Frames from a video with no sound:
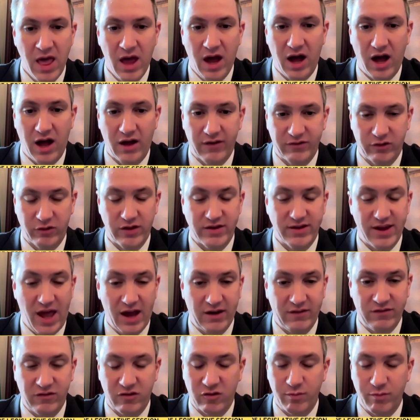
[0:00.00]
So the
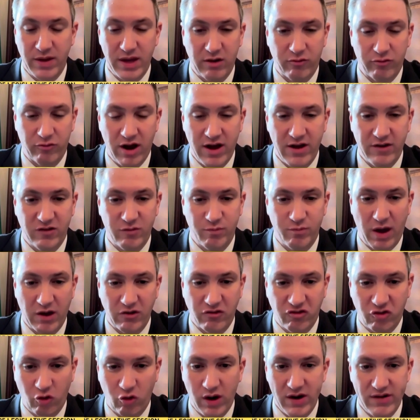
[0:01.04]
taxes are being raised by
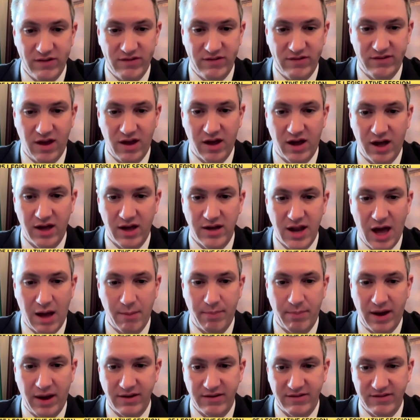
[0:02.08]
choice, not
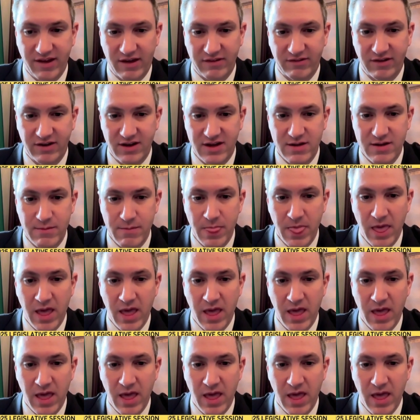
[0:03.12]
by necessity,